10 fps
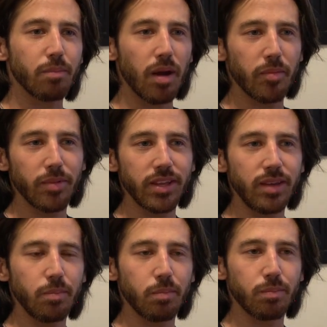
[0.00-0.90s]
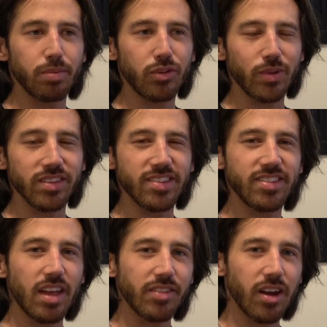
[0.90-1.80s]
probably between
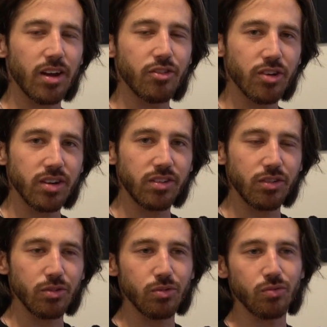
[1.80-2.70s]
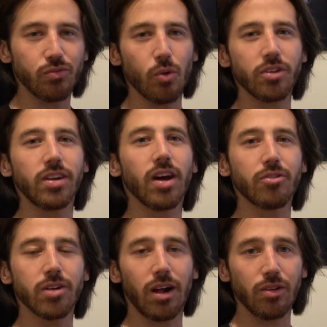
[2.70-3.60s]
seven hundred dollars to fourteen
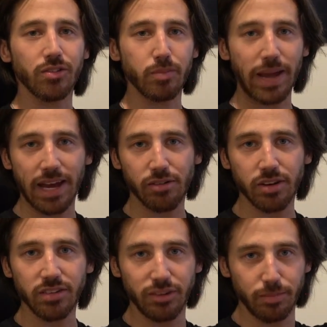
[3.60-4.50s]
hundred dollars of batteries.